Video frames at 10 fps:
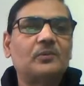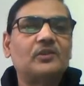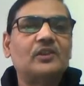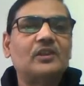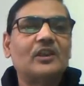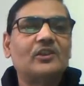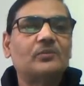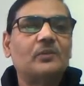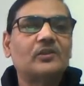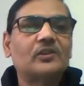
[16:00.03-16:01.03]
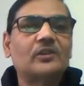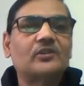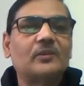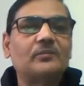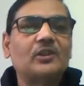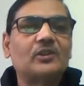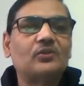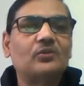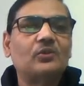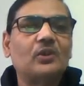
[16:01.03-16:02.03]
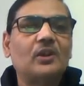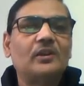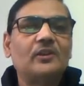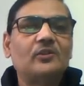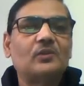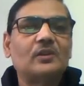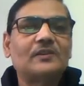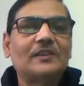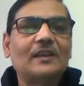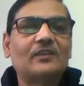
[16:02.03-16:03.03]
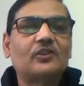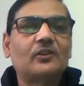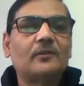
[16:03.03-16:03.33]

gene arrangements are subject to natural selection.